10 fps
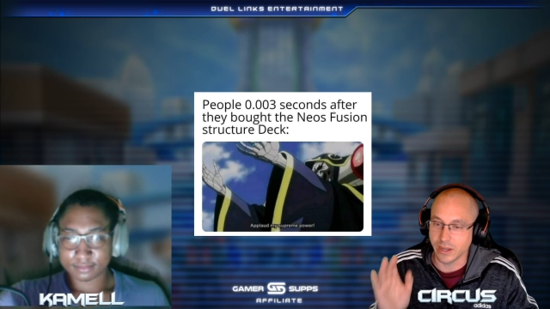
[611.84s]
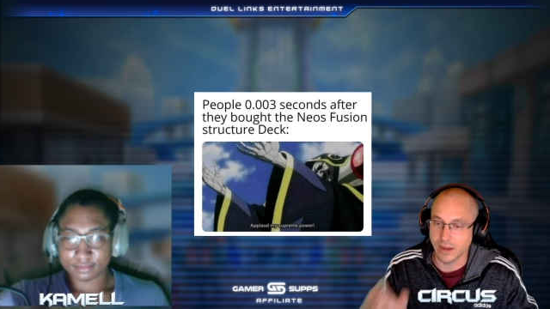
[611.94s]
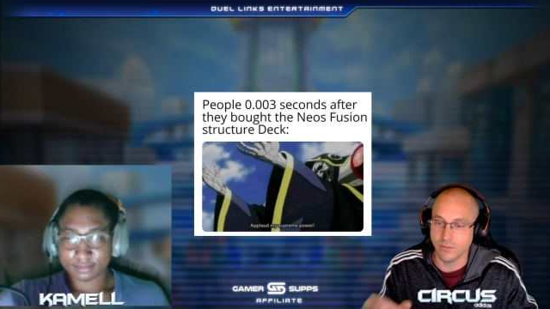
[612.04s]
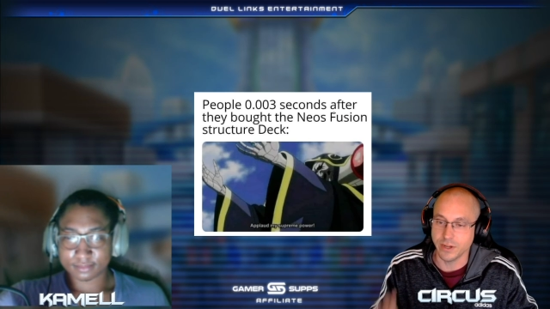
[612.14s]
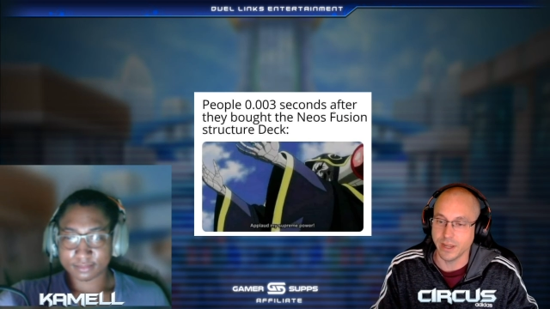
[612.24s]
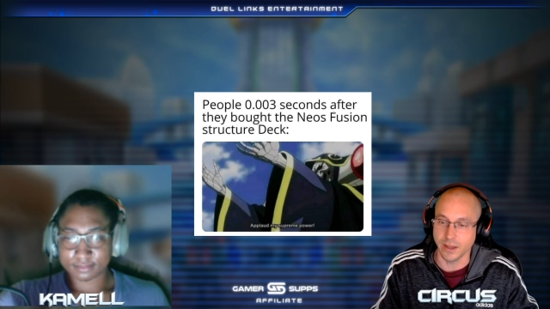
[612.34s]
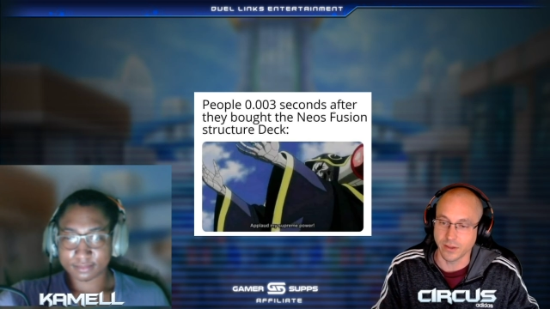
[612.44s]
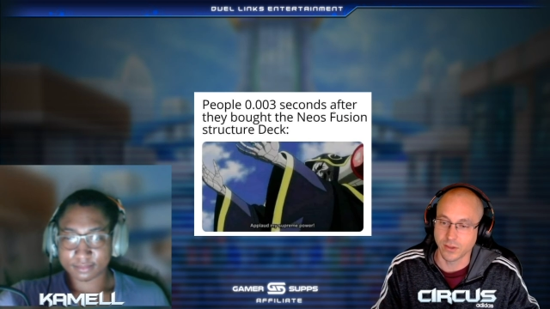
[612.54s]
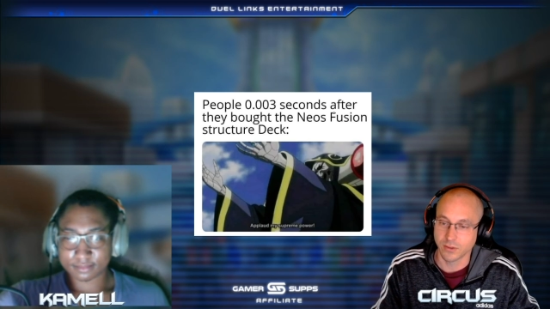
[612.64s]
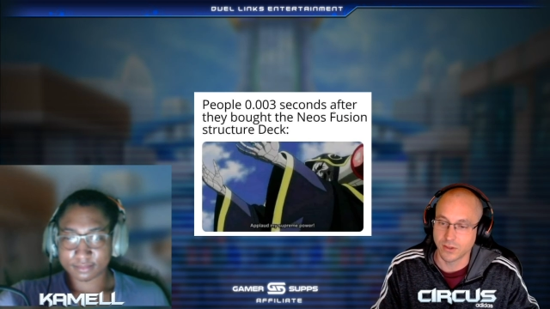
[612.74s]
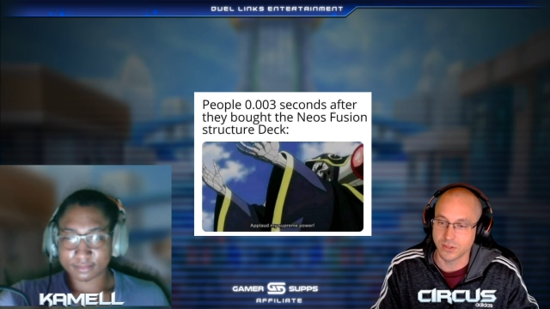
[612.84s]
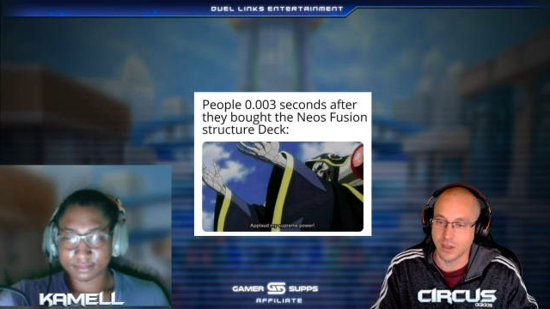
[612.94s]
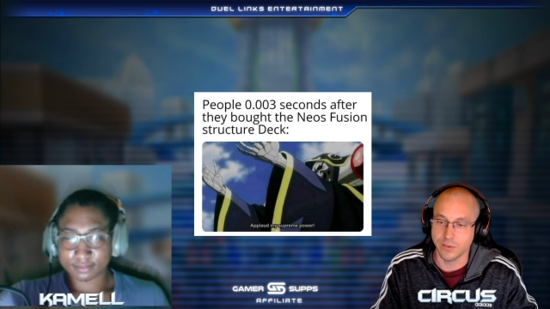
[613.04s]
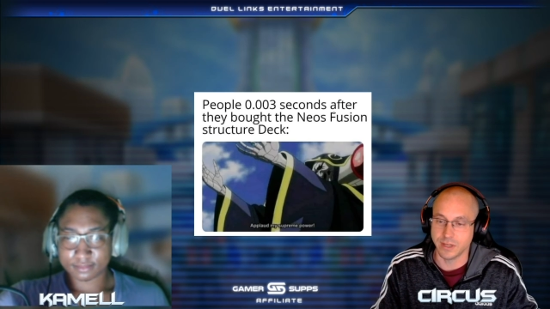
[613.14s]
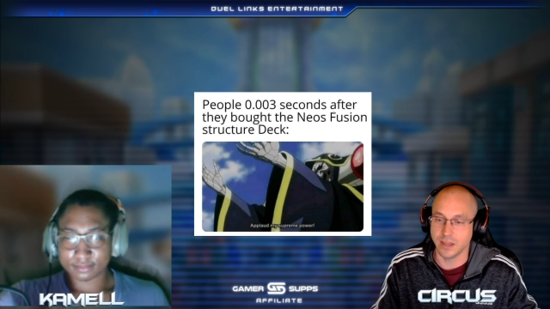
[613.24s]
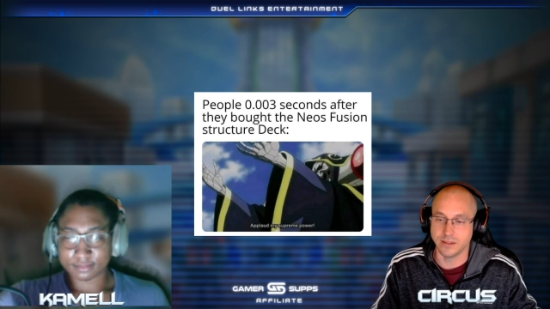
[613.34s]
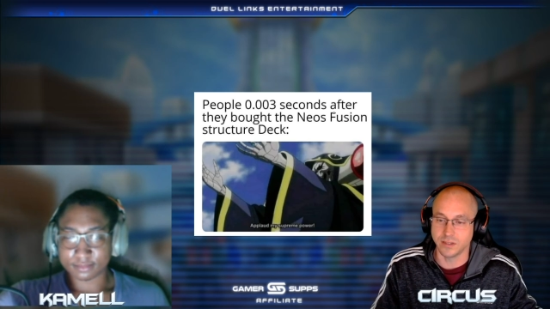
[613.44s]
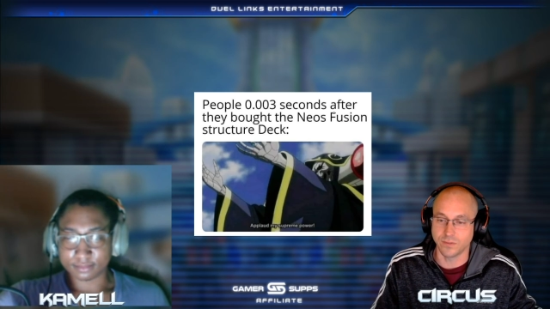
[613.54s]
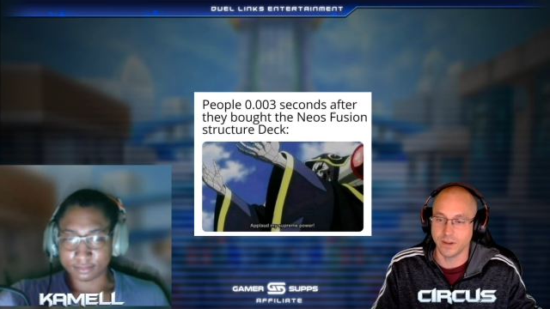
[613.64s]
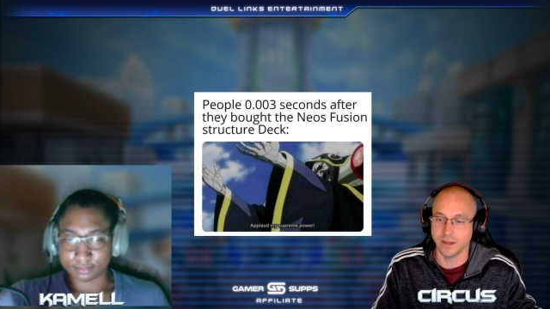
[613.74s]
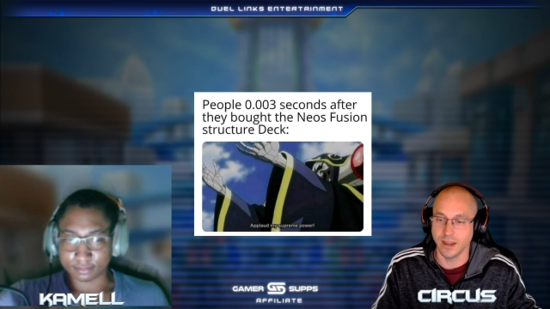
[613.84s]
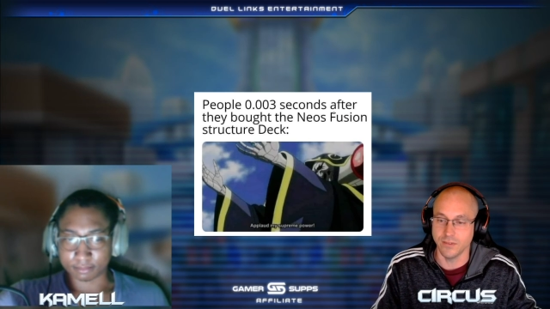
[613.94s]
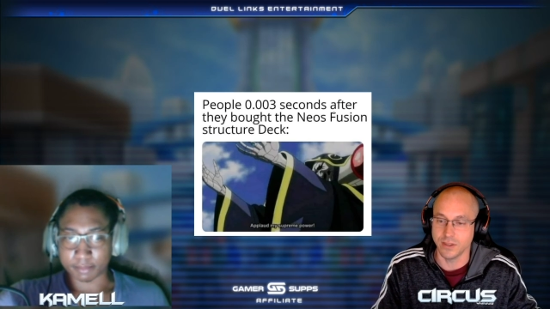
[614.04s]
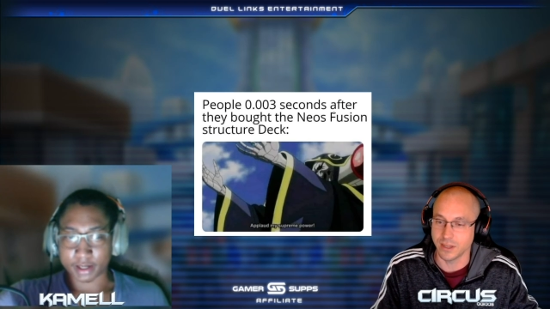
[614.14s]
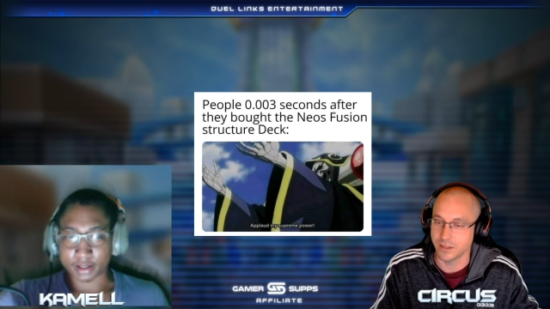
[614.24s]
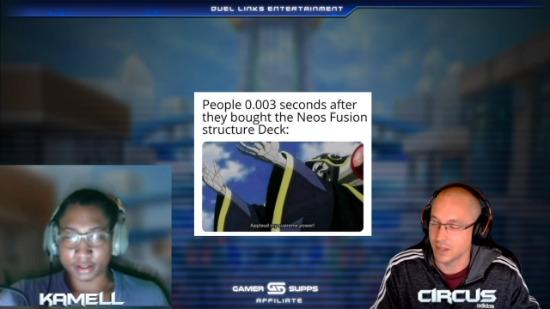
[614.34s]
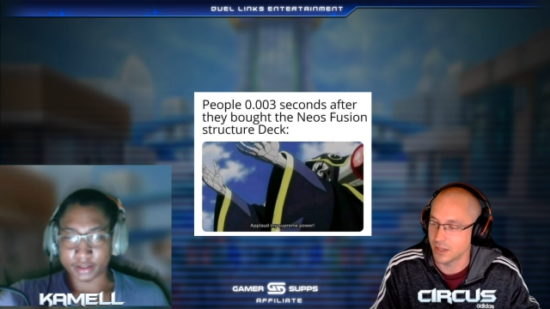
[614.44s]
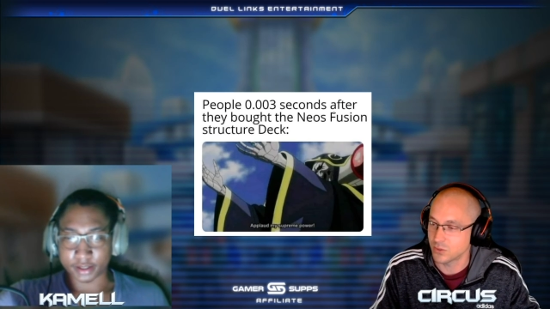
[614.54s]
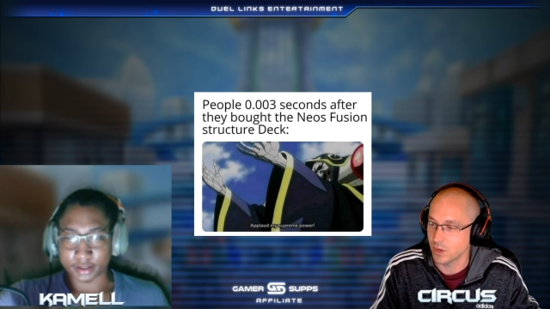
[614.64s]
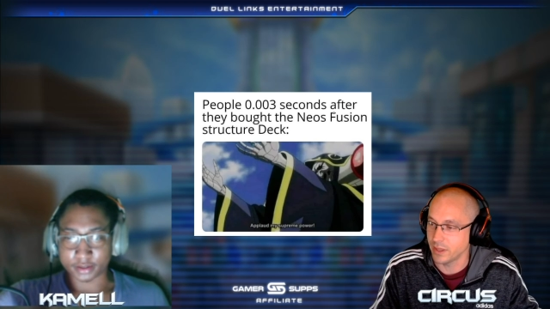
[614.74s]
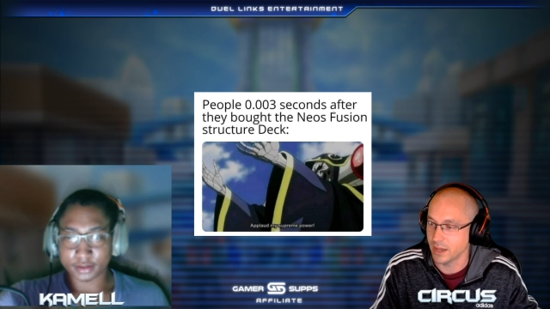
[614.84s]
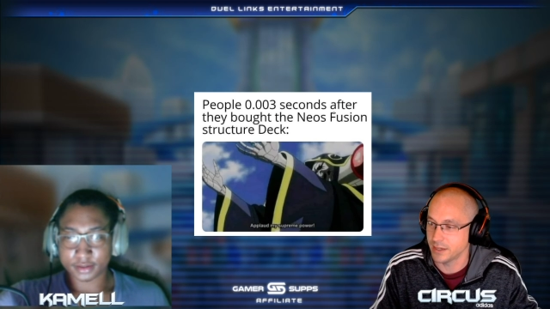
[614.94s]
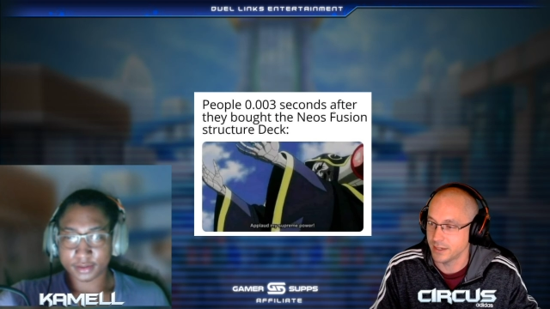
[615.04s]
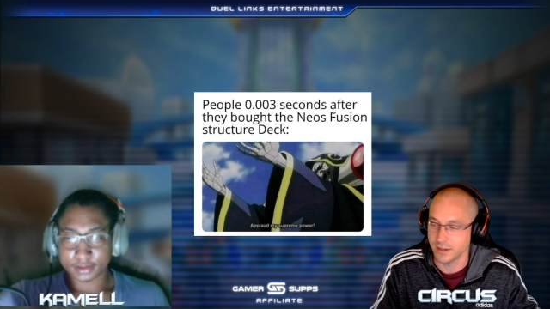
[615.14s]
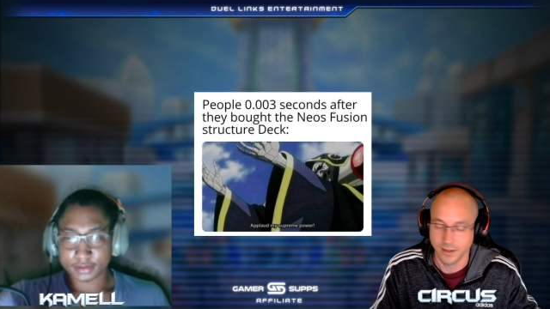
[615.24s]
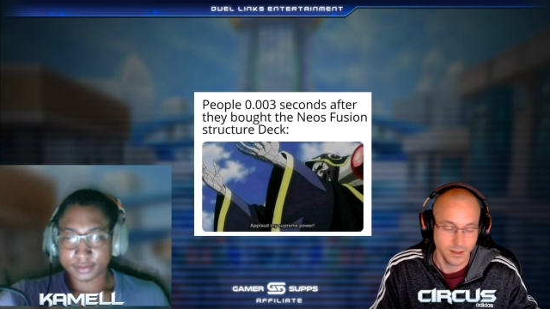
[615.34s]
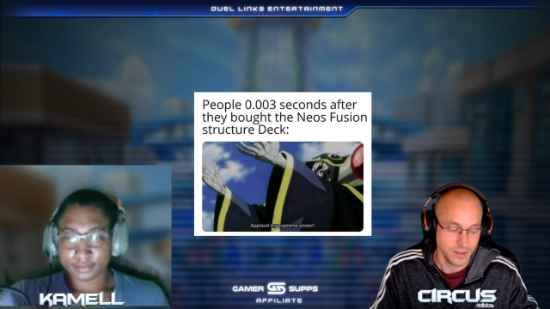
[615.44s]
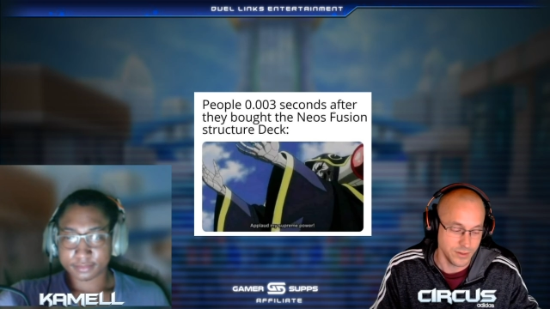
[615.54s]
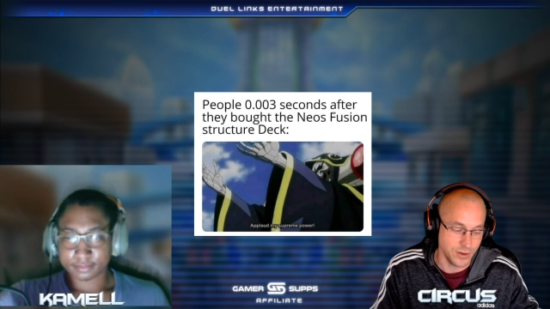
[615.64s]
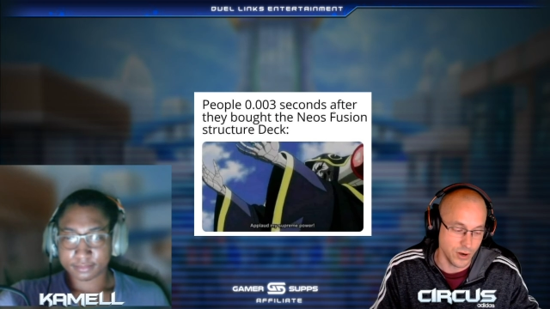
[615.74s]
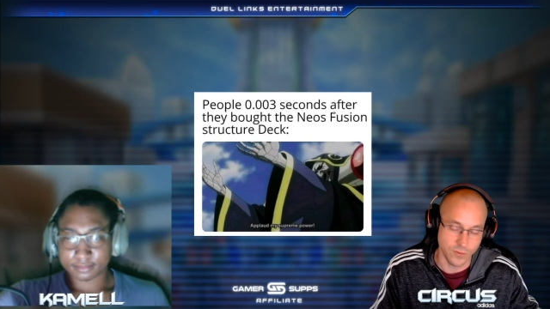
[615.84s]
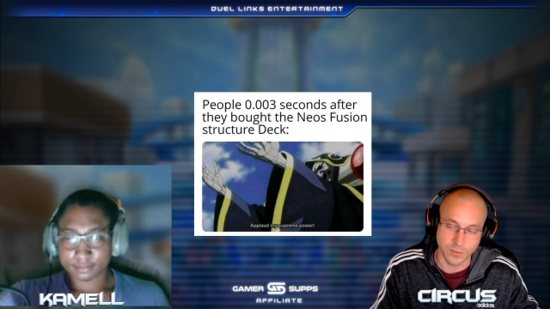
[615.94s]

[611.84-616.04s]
Speaker 1: every deck because it would, it just fit into everything, and that's why they had to nerf them.